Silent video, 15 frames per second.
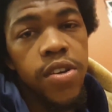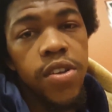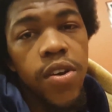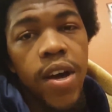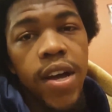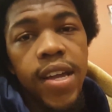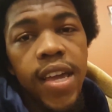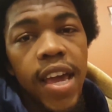
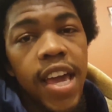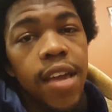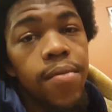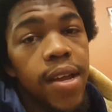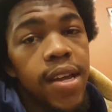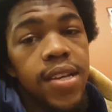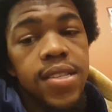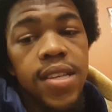I came,
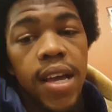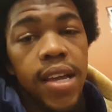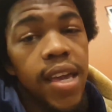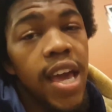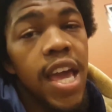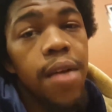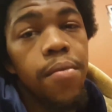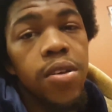like I said,
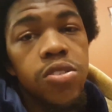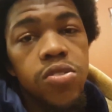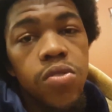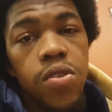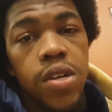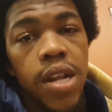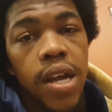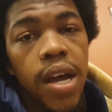I
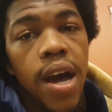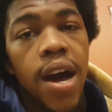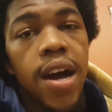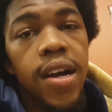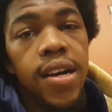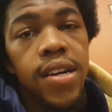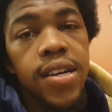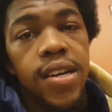saw, and I
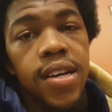conquered.